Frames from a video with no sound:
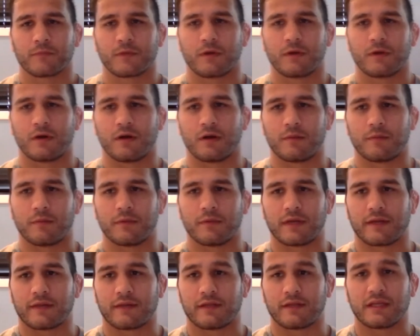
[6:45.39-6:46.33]
And
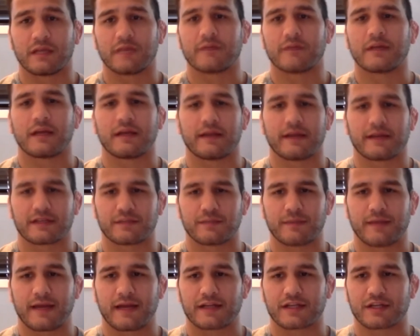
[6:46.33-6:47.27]
I think even that next
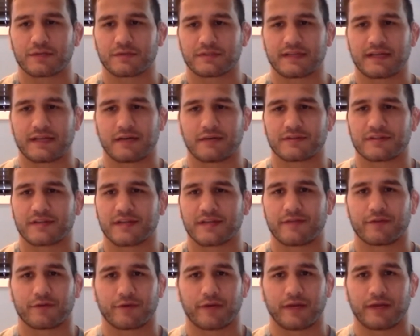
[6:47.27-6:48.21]
match, I was down
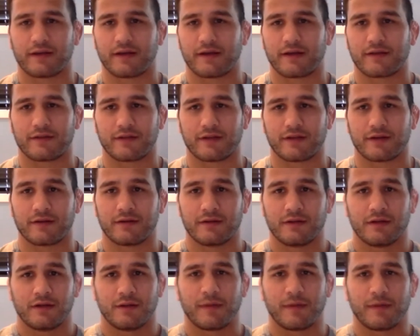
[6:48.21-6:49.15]
7 or 8-0,
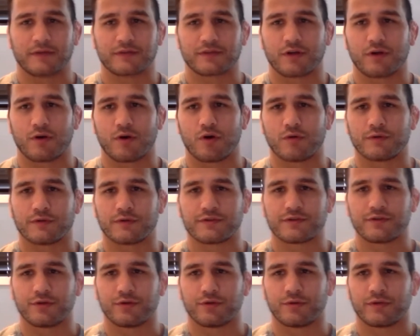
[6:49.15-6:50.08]
about to go
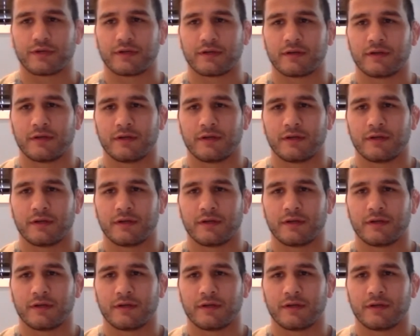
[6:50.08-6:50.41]
0-2, and